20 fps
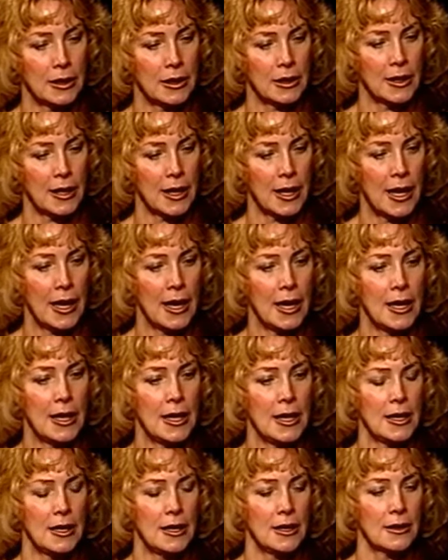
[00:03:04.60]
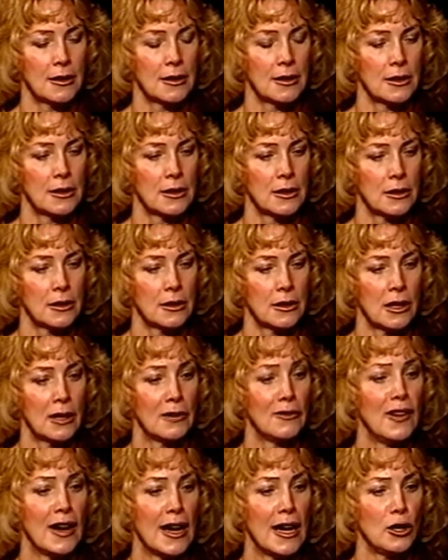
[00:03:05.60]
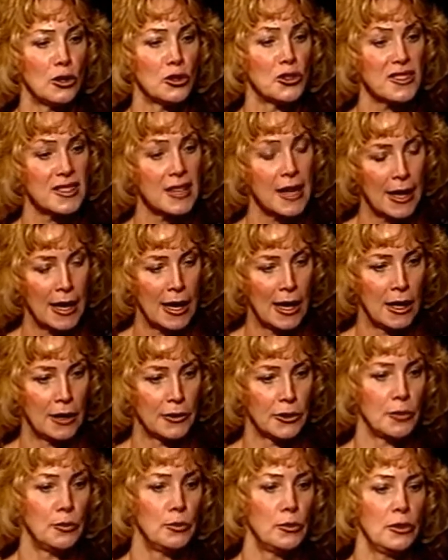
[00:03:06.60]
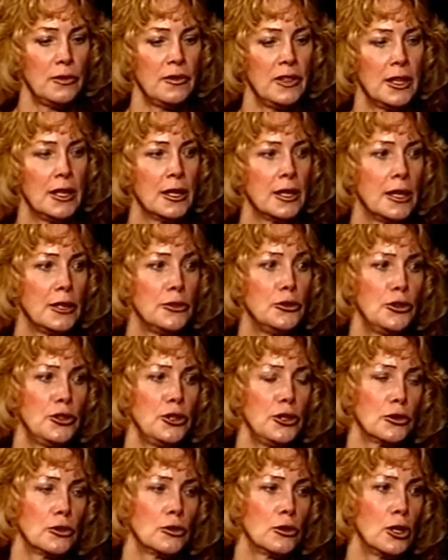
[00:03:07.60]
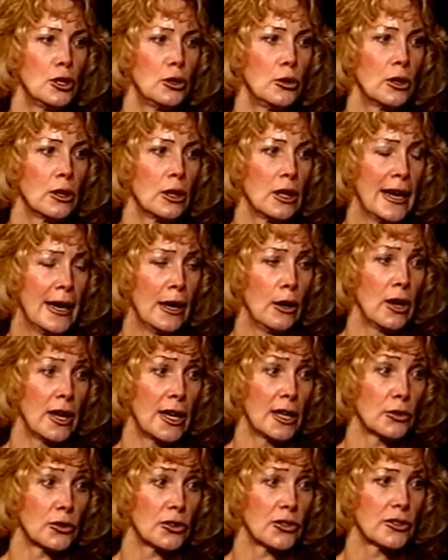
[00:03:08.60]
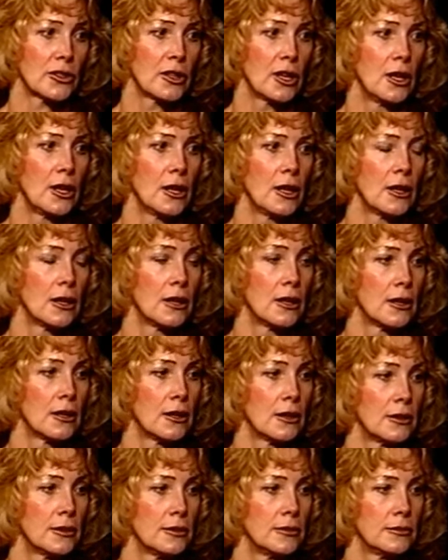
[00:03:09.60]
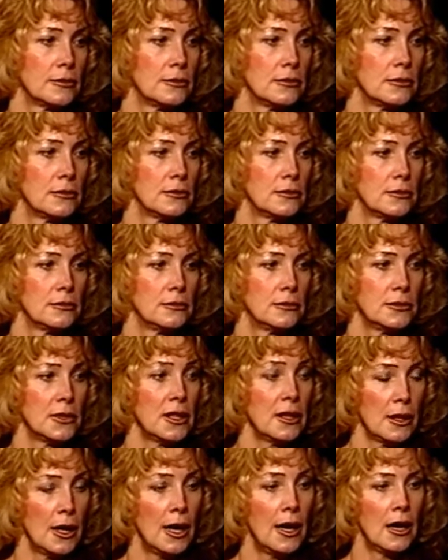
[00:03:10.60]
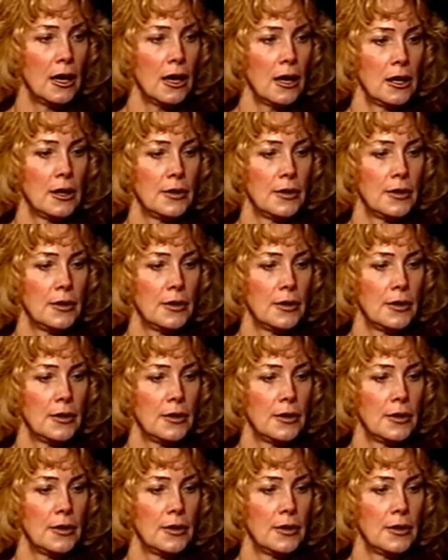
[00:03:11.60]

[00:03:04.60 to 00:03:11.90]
uh, a, a vowel sound and moving it into your lower larynx. Could you demonstrate what it is? Yeah.